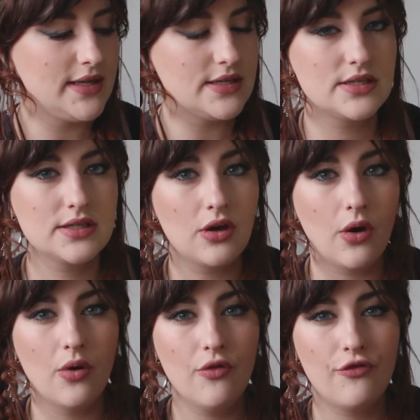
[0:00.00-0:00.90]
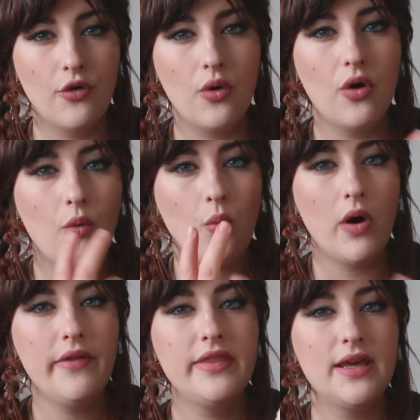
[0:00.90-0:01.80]
is go for
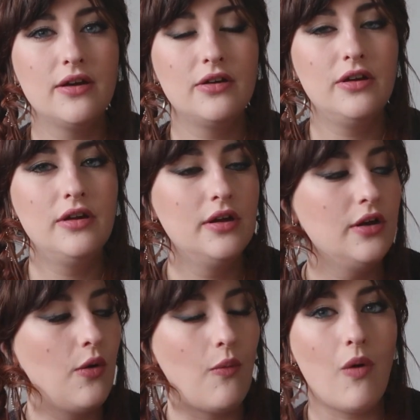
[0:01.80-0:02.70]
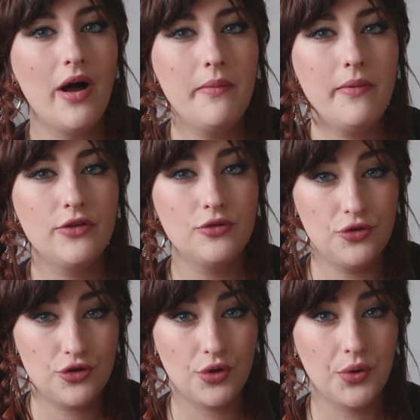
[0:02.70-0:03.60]
1 neon, 1
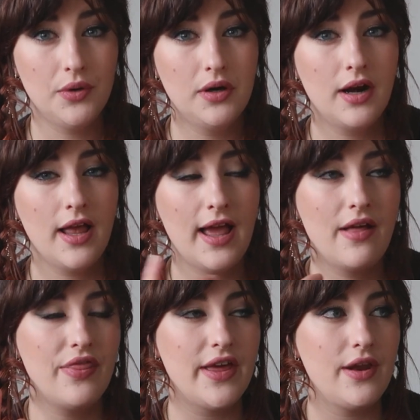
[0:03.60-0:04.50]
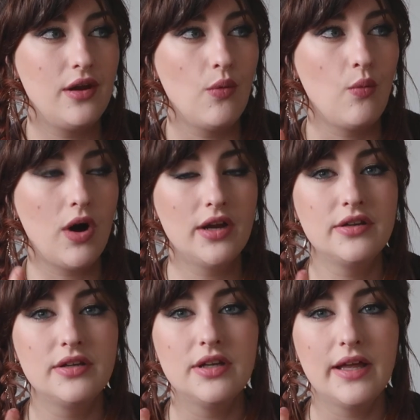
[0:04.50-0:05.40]
neutral, and then
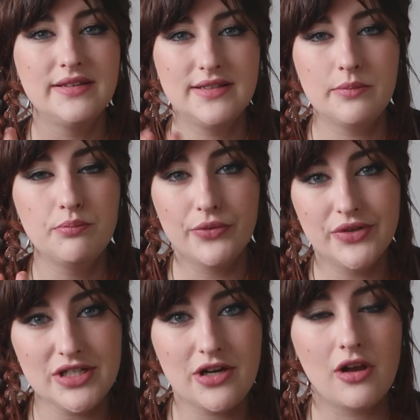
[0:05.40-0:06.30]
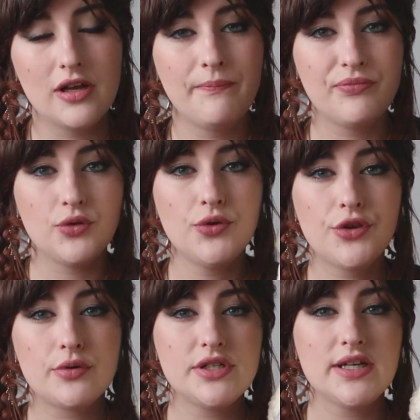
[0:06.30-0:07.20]
1 deep moody color. Those
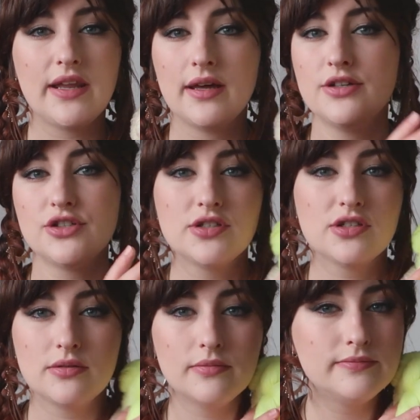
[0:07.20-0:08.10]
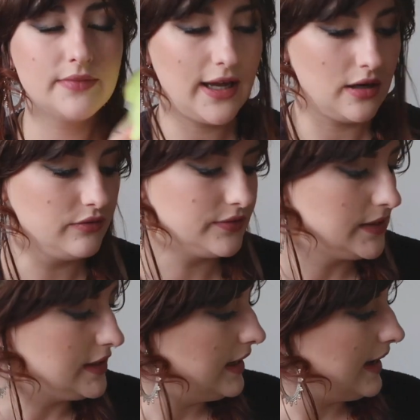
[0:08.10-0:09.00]
3 together just I love.
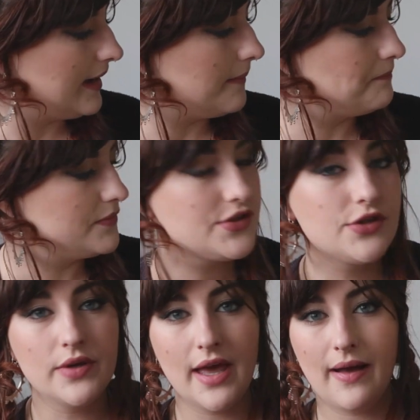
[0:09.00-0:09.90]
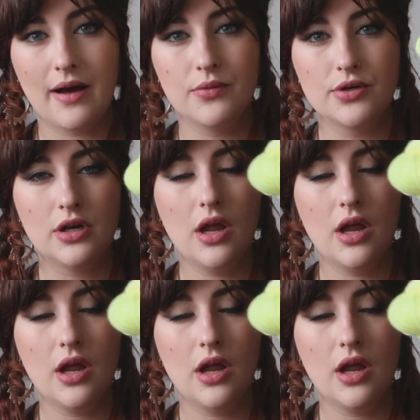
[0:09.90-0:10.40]
So yeah, I would